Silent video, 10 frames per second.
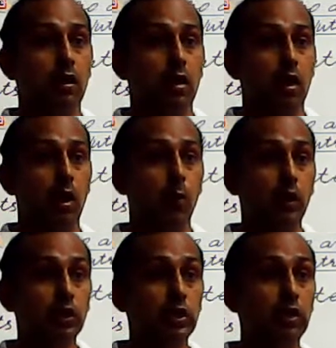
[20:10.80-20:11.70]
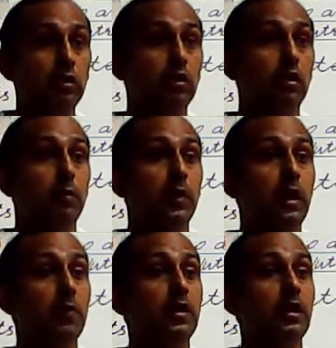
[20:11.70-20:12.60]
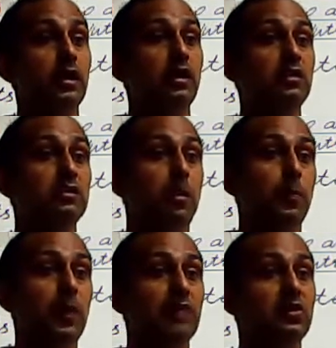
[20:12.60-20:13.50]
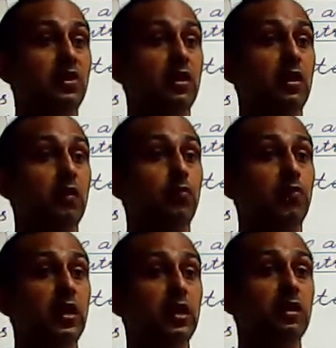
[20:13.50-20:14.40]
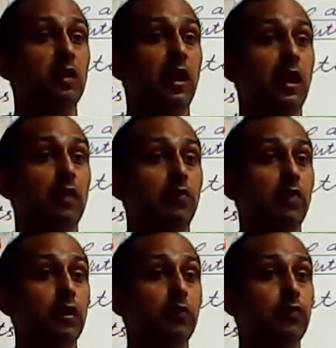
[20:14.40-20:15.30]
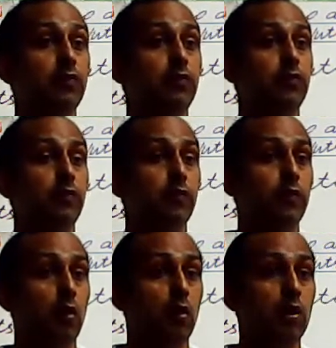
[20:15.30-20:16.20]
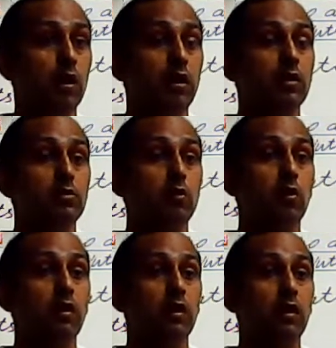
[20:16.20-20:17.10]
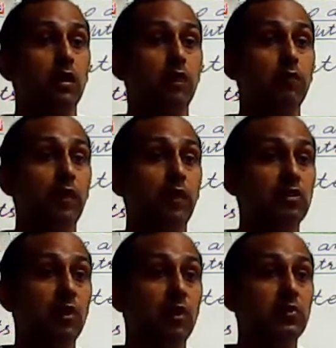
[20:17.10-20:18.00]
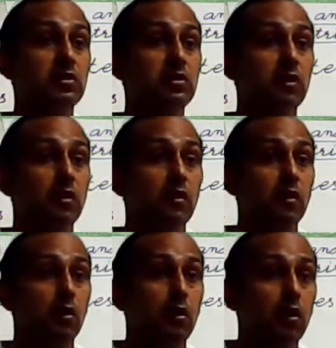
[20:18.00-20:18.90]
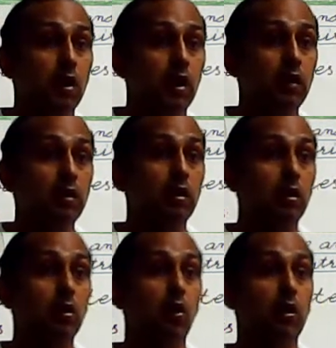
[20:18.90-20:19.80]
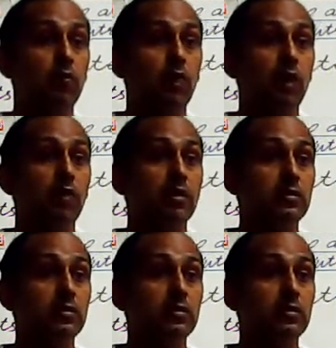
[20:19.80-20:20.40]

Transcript: abrasion. Vitamin E is the present in wheat and wheat flour. So left vegetables, currant, cauliflowers,